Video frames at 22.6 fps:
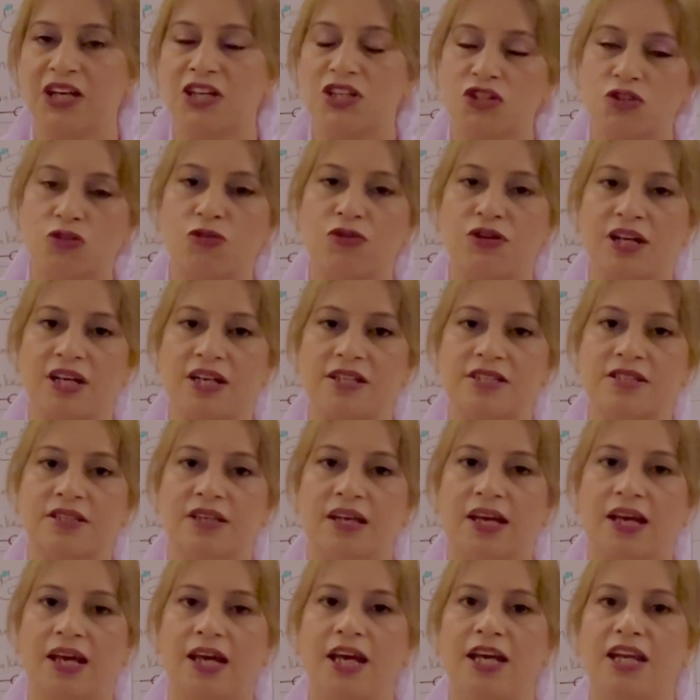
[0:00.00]
Students,
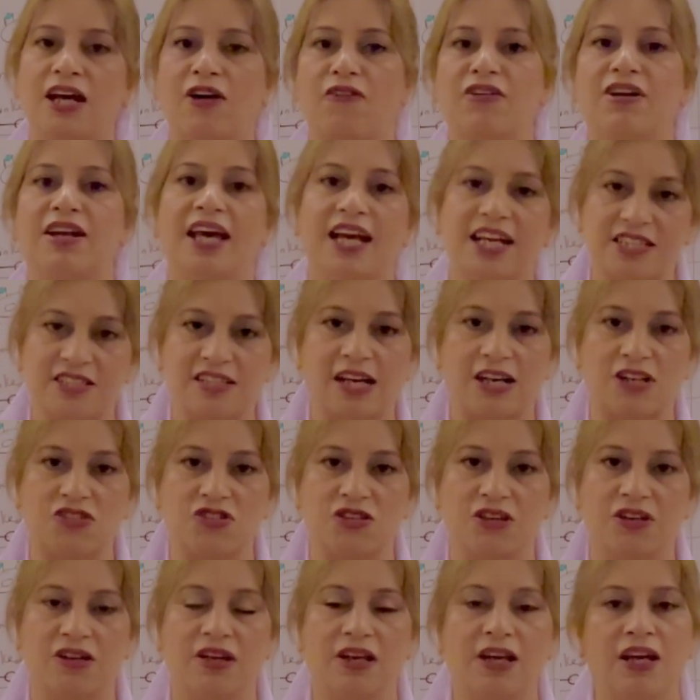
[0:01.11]
in our next
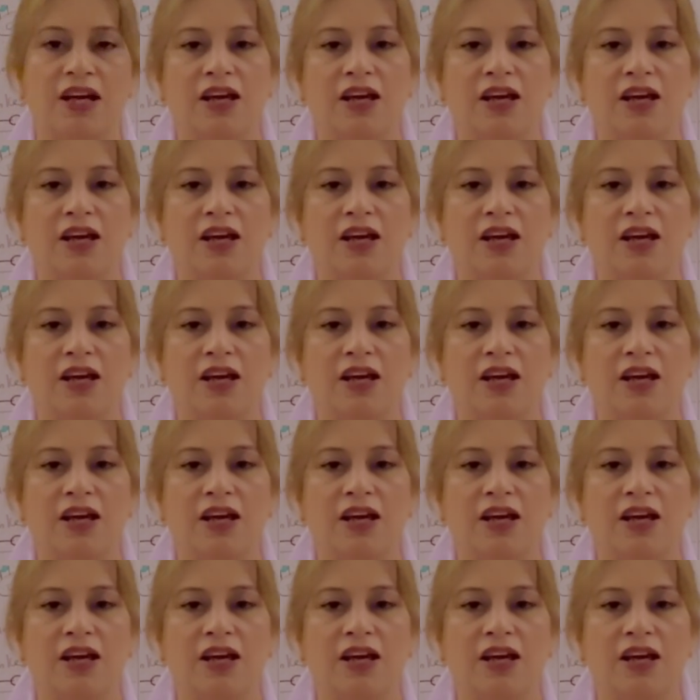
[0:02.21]
lecture,